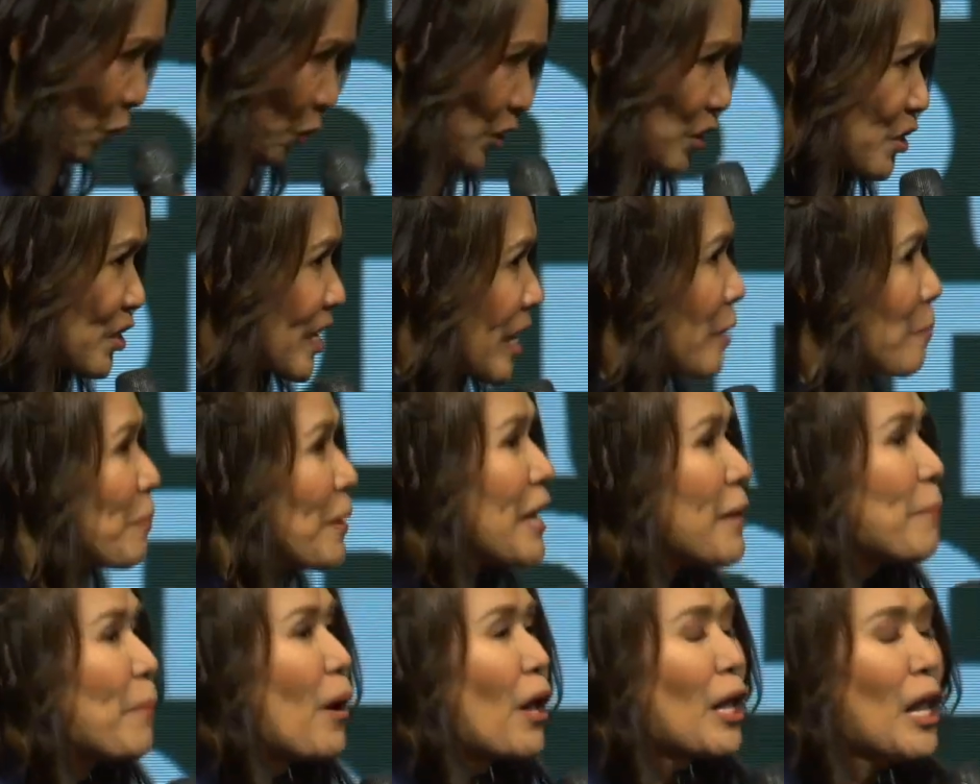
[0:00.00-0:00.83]
forcing
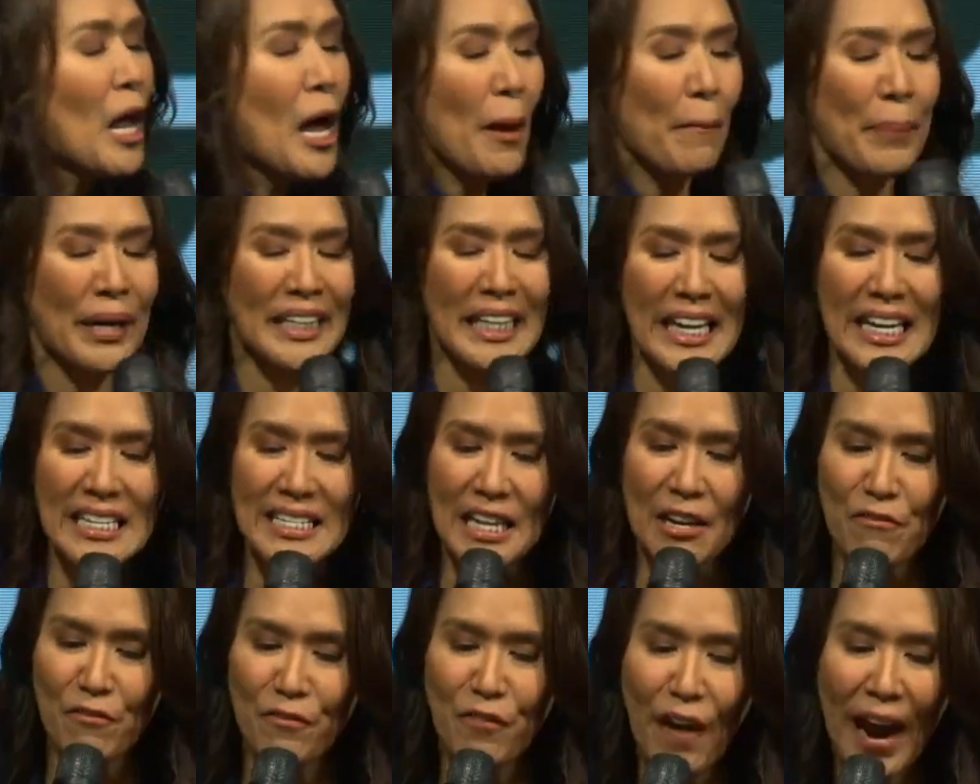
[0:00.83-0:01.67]
people. But
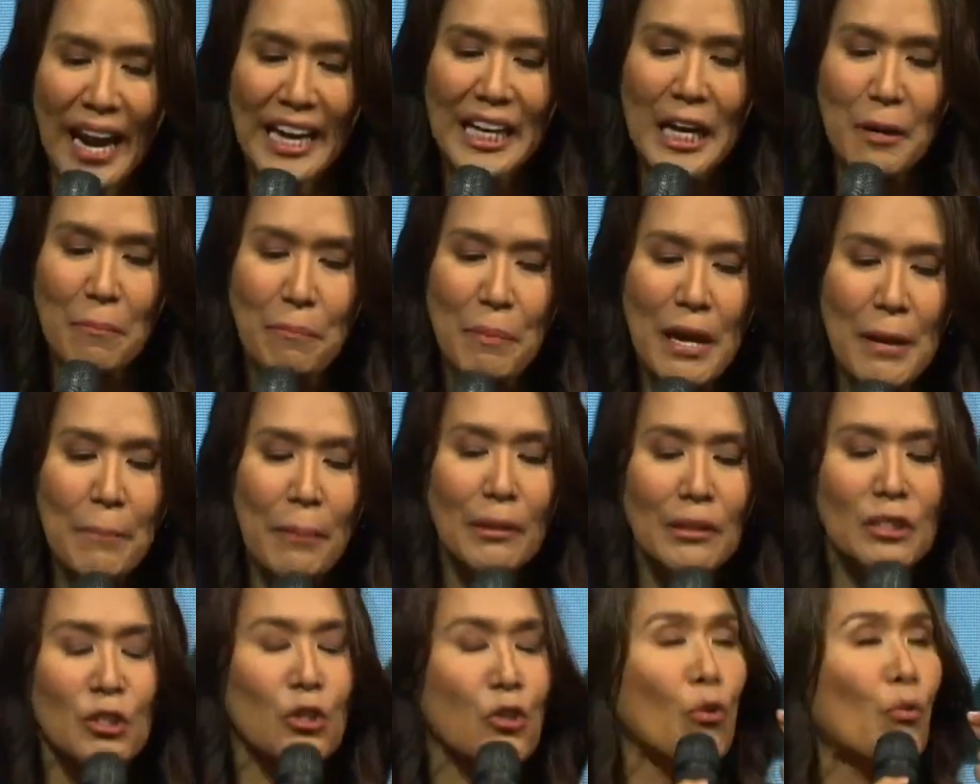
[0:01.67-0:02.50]
he's inviting
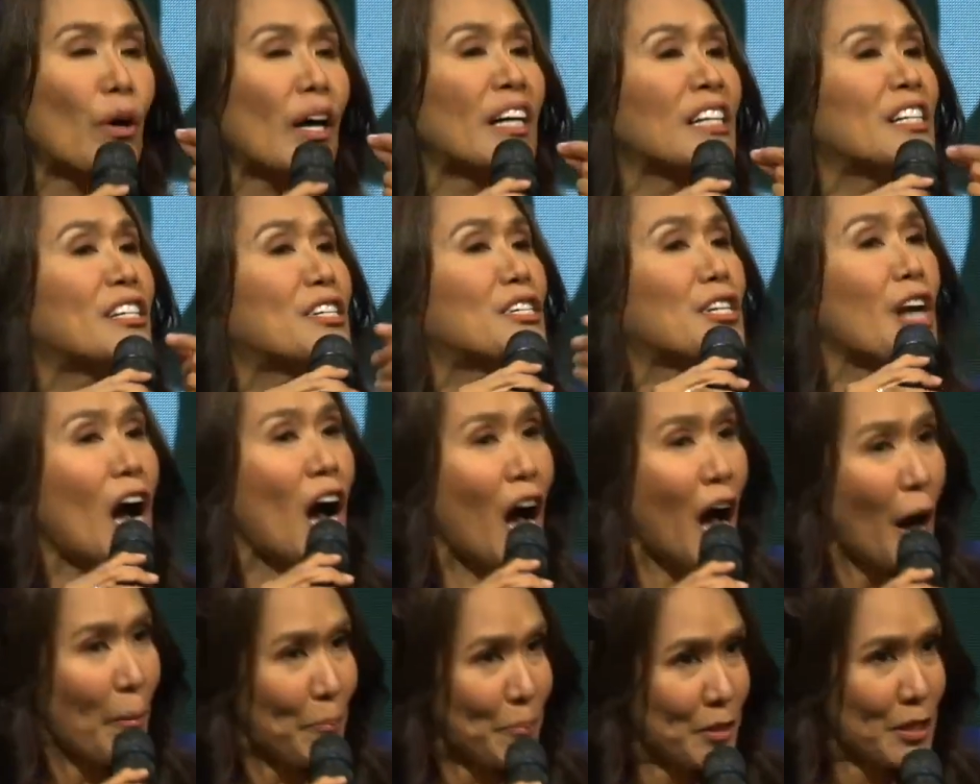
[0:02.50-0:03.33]
people to
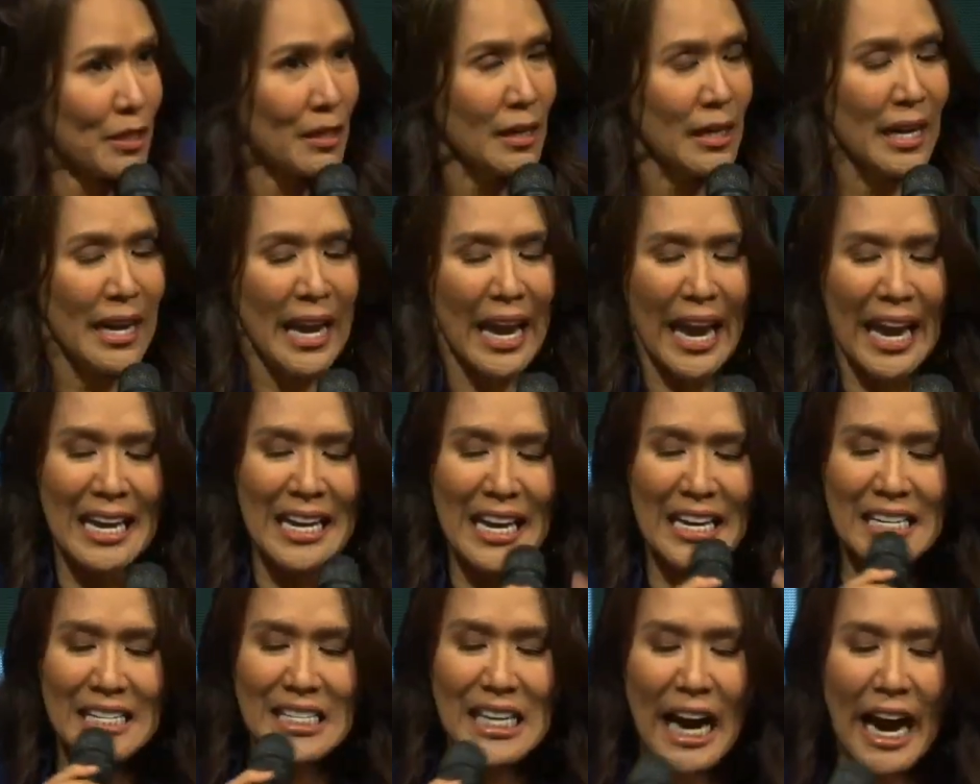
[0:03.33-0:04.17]
adopt
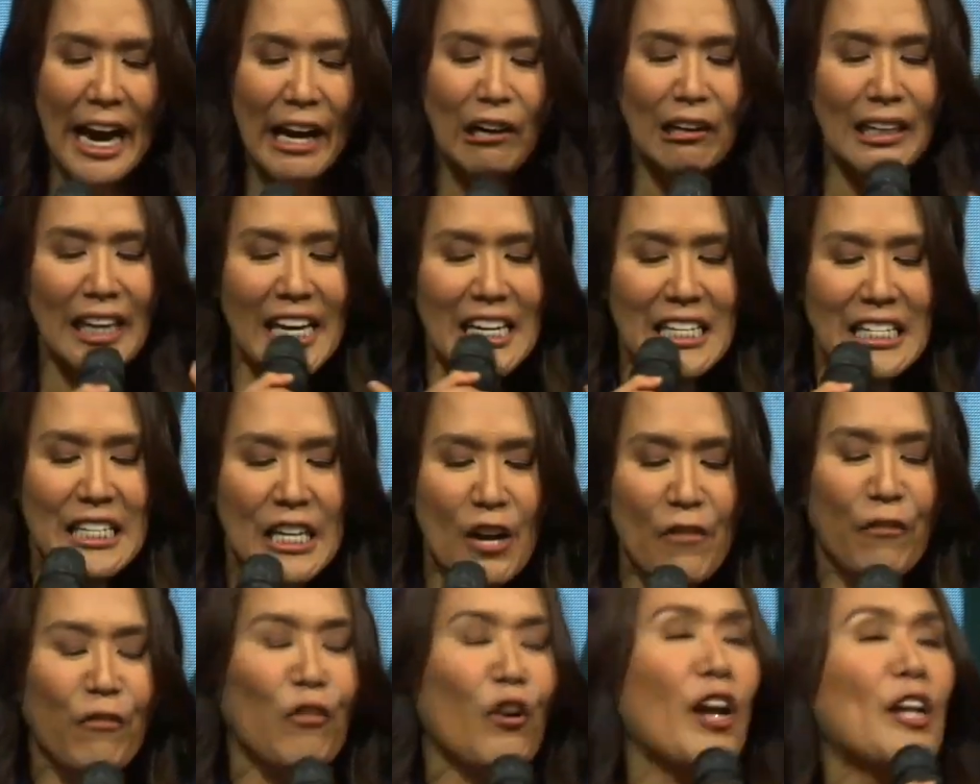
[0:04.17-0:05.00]
an entirely
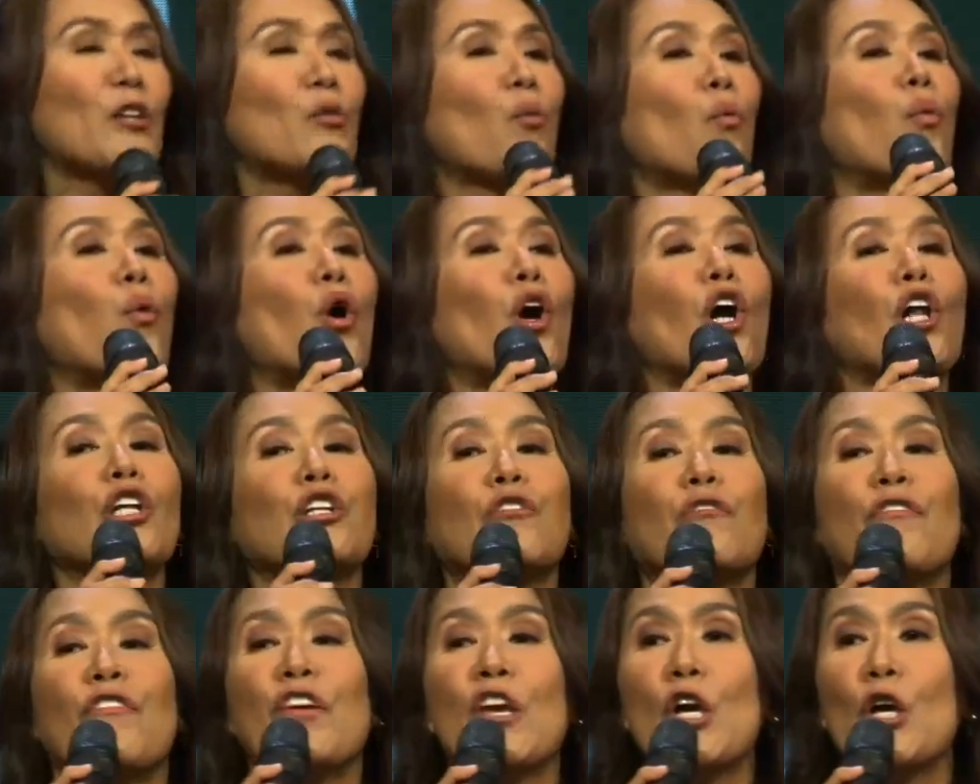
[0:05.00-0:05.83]
different
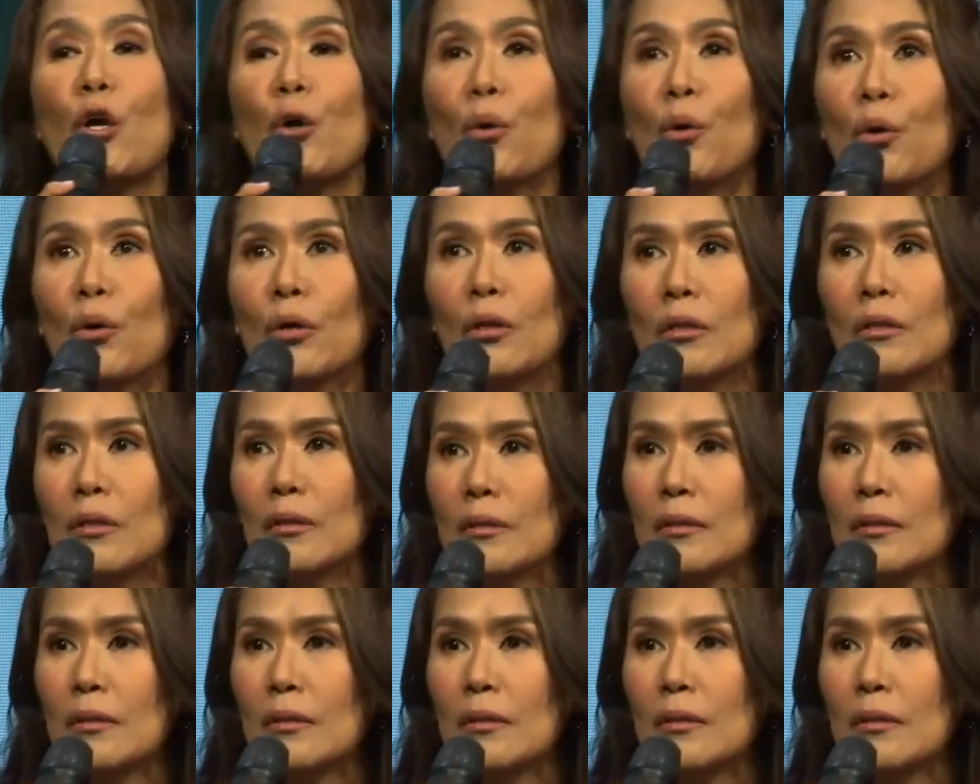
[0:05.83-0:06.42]
worldview.